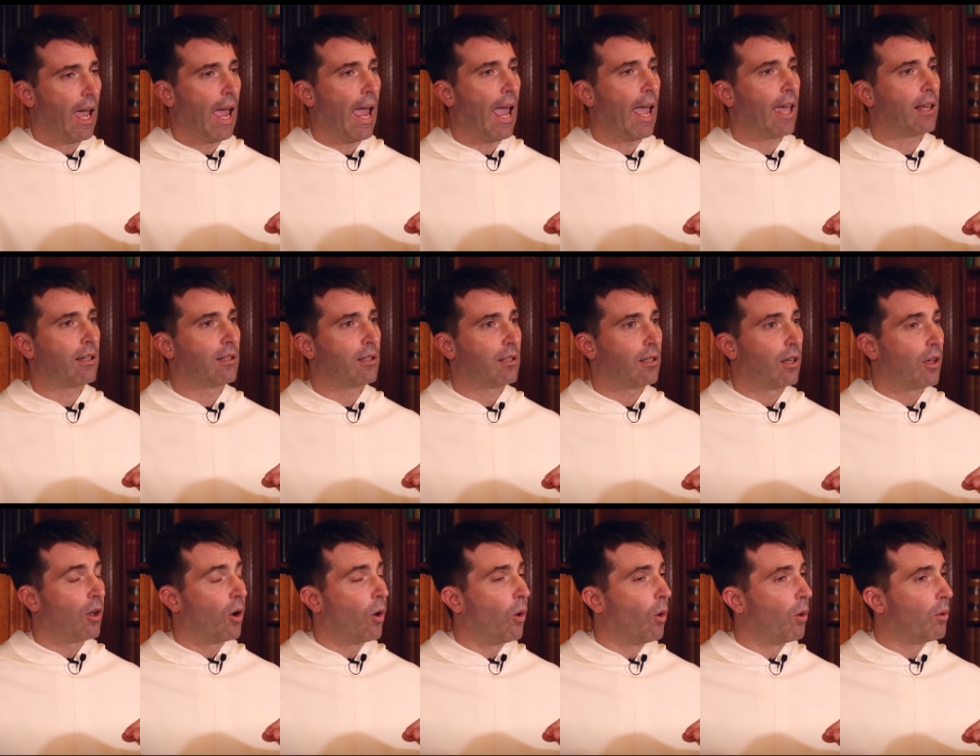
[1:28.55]
and
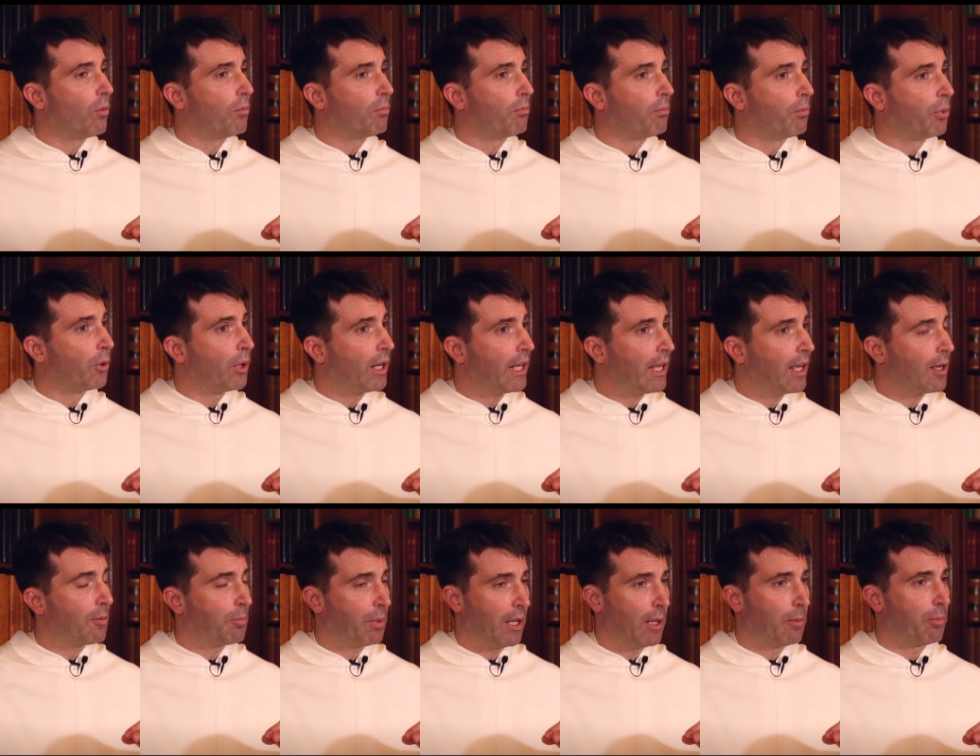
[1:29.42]

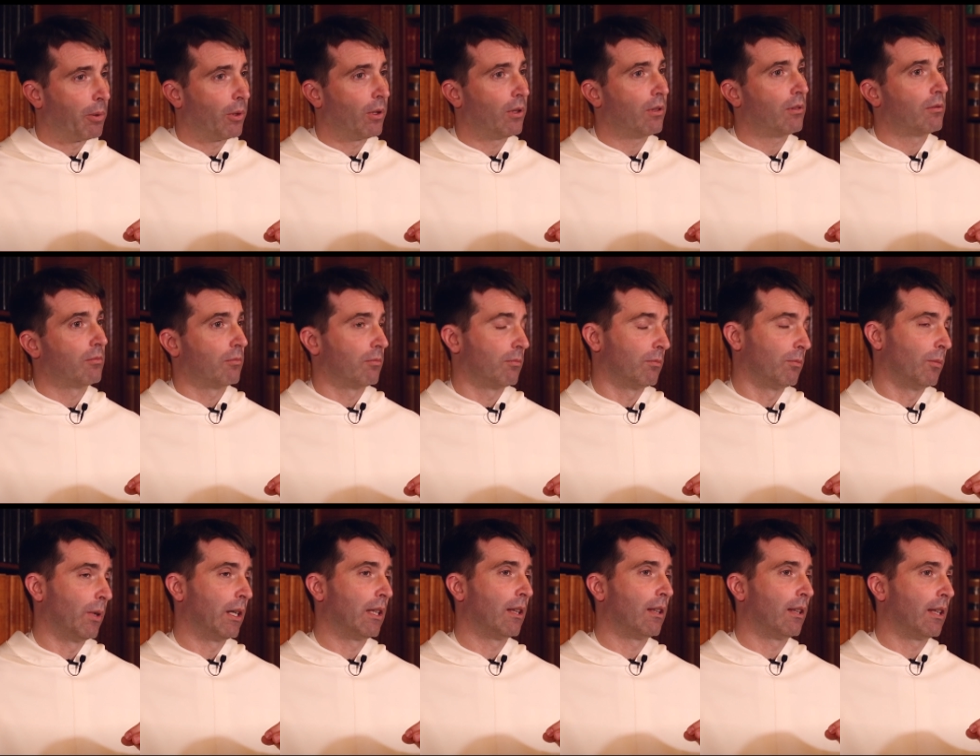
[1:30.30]
bringing people,
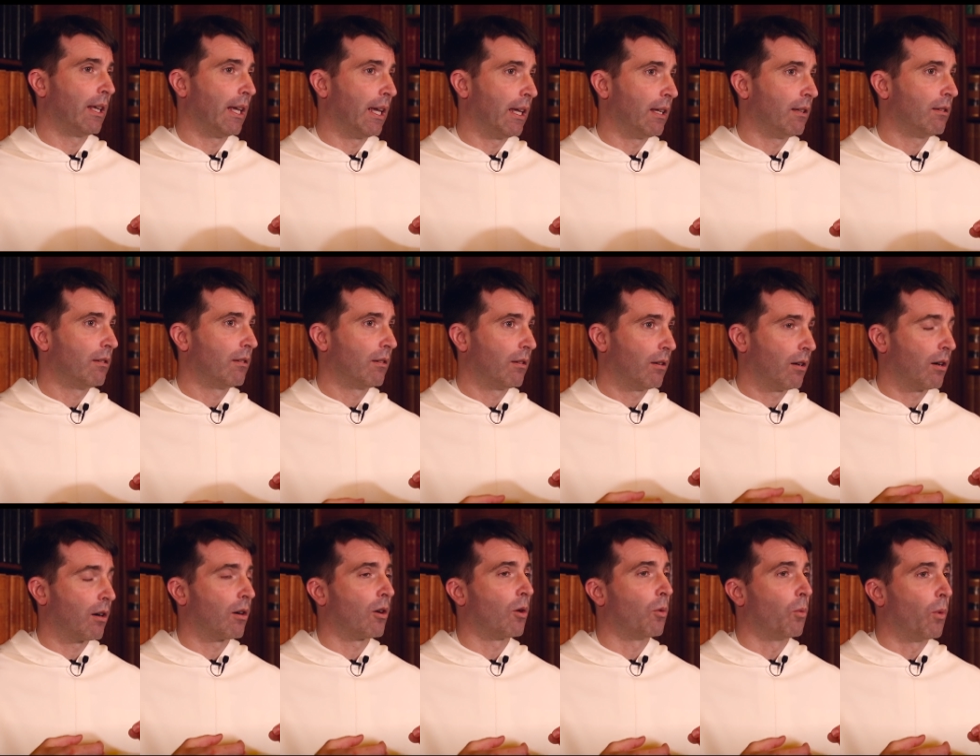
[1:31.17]
whether they
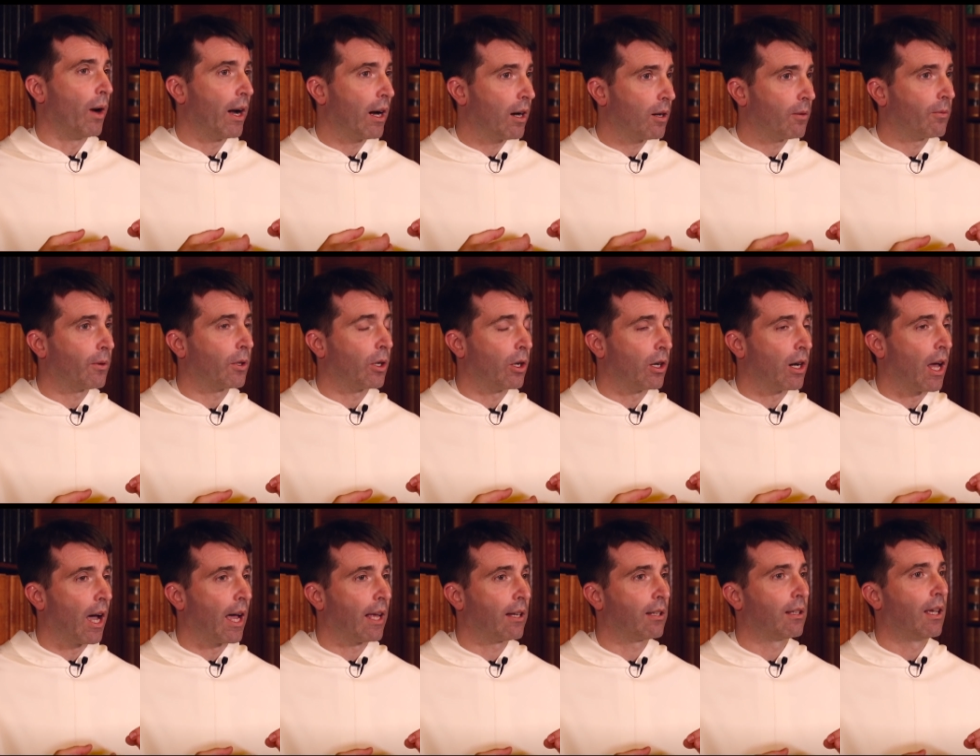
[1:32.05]
are aware of it or
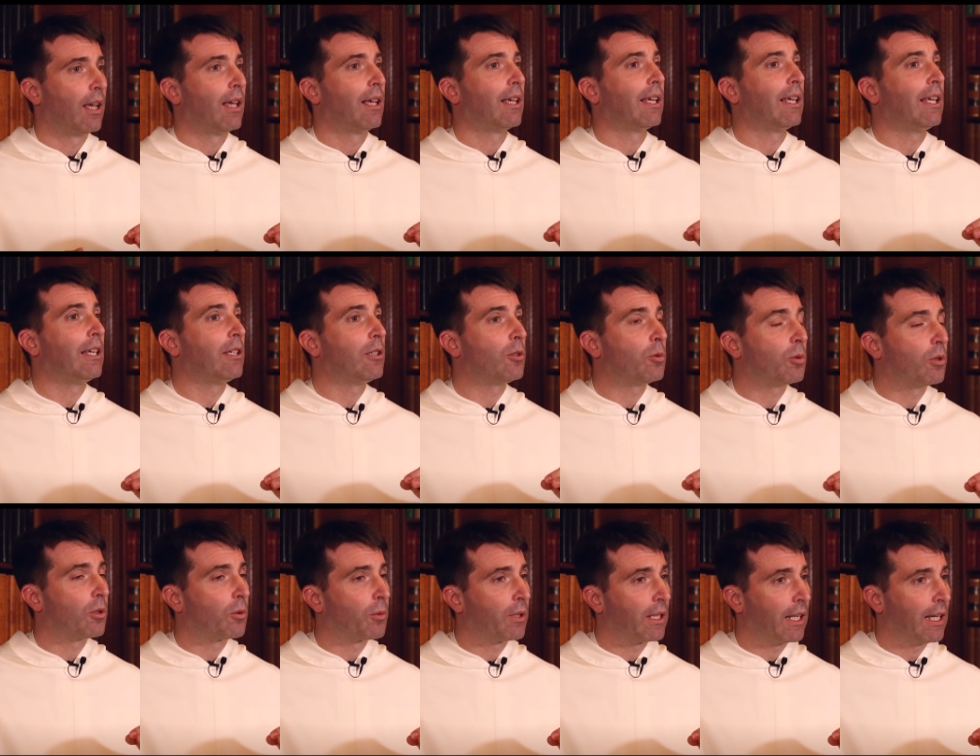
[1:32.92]
not,
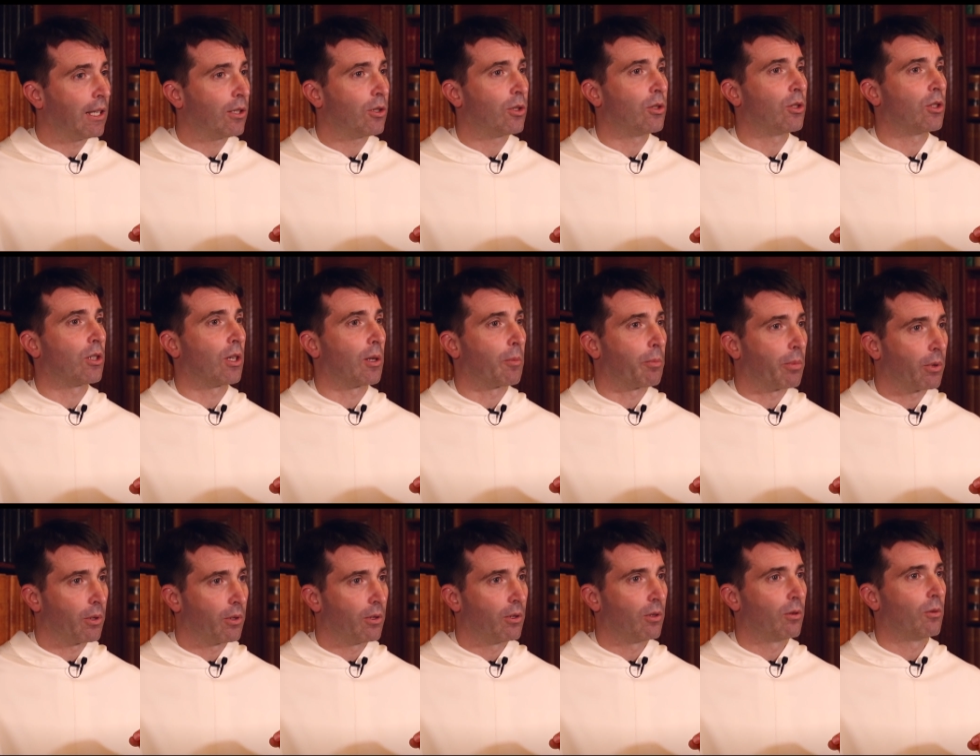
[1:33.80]
into a
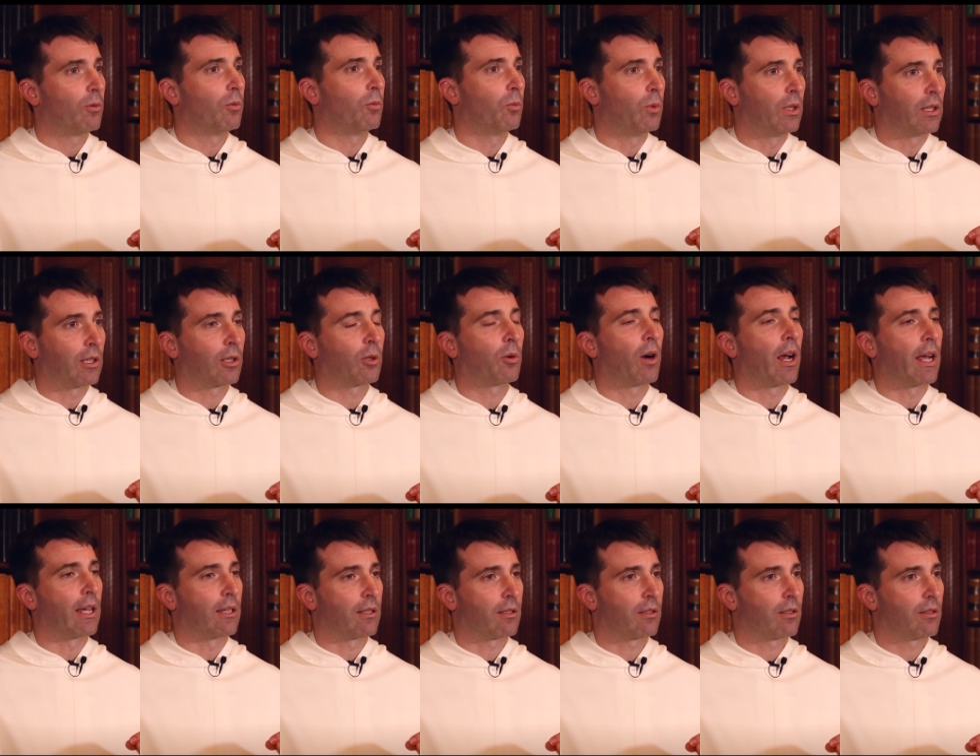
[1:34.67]
relationship with
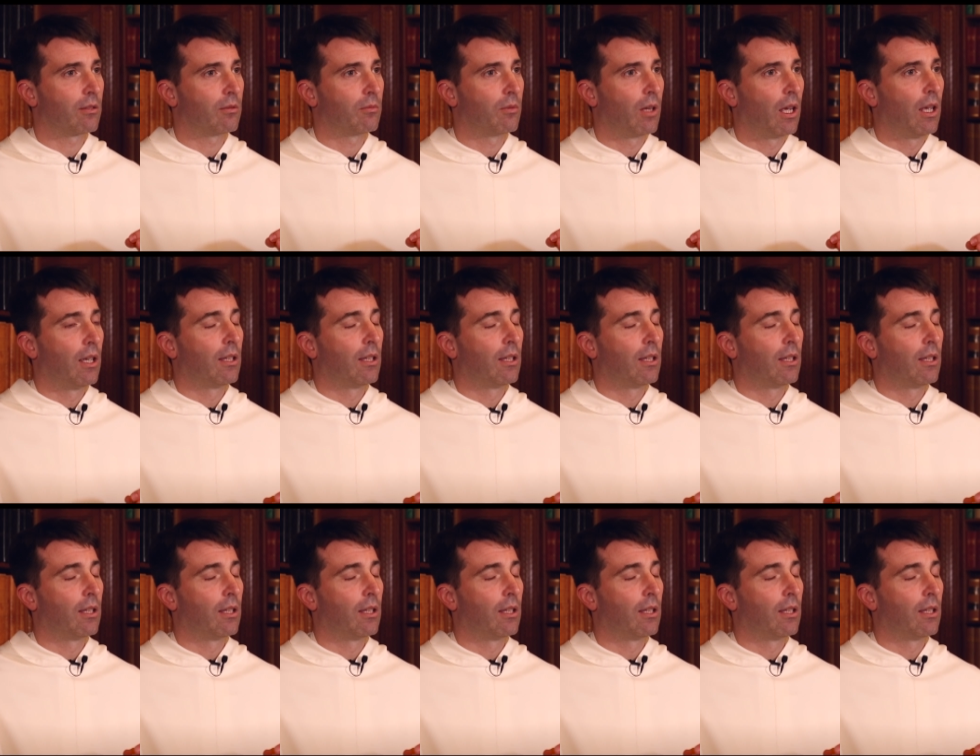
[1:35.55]
Christ.